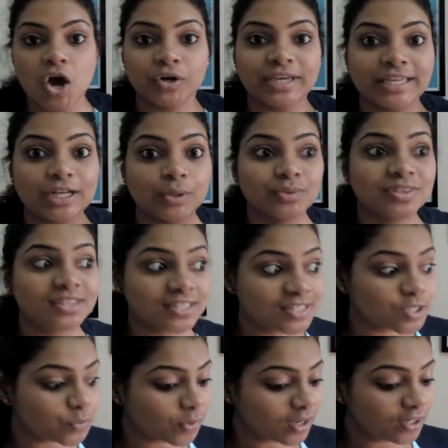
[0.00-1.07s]
Okay, now
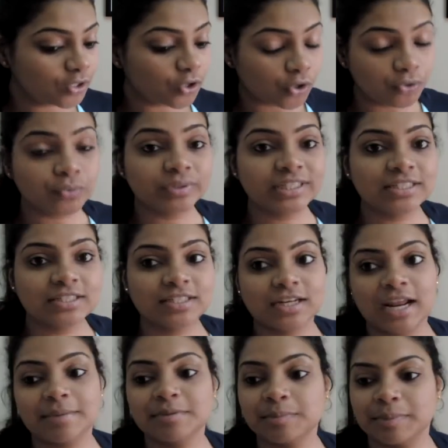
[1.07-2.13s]
this one not only
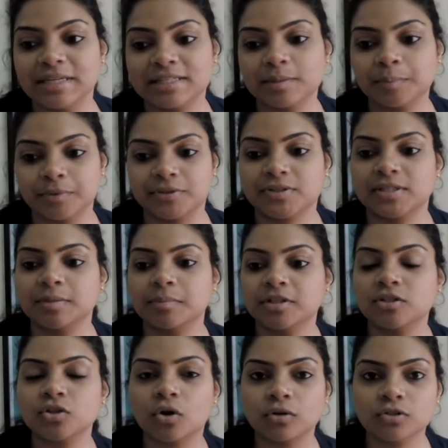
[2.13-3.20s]
describes me as a person,
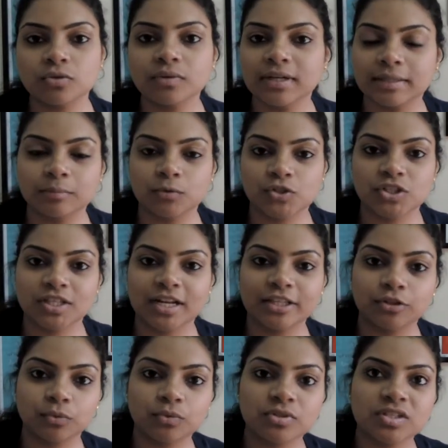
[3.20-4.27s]
but it's also an emoji that
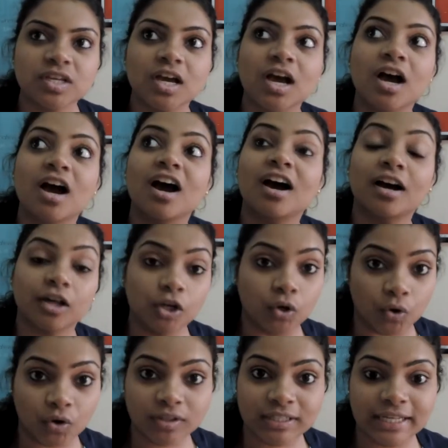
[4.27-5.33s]
I use a
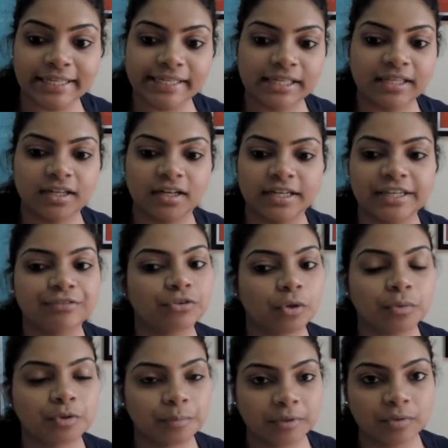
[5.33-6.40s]
lot. Like uh, if
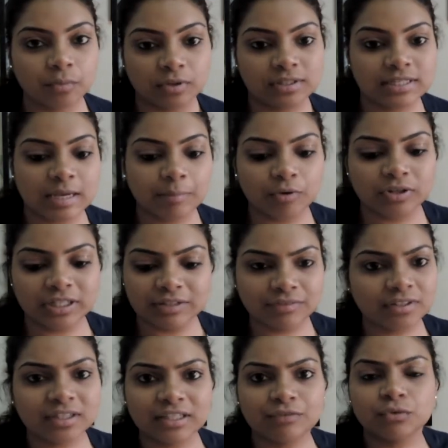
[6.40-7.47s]
you're with me on WhatsApp or
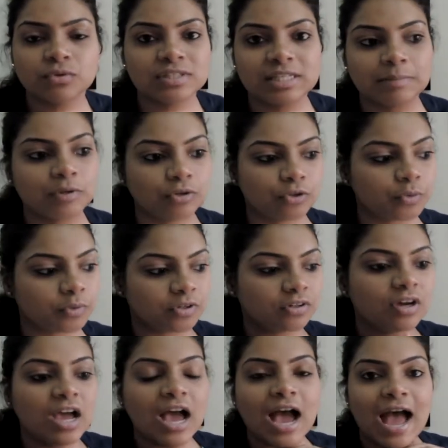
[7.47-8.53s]
even if you see me on
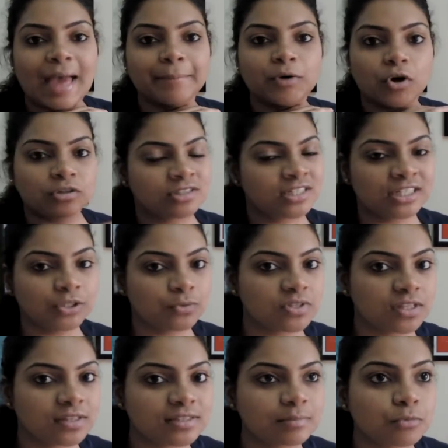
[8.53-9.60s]
Twitter, I'm constantly
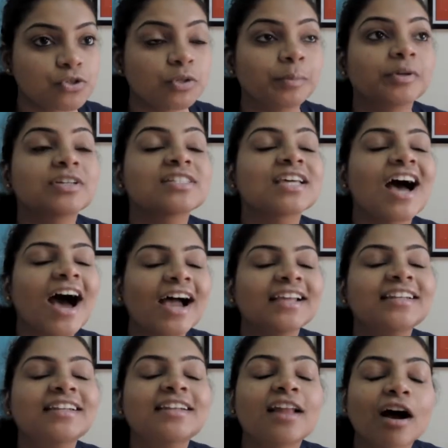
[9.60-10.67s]
using this emoji because I
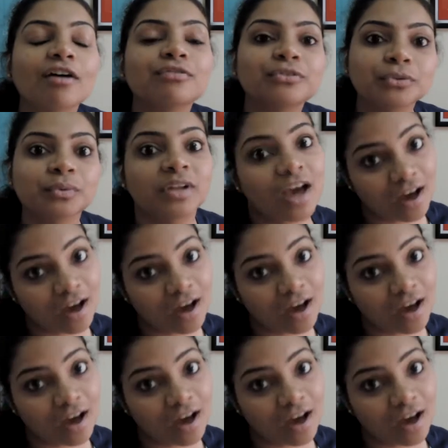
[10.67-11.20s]
love to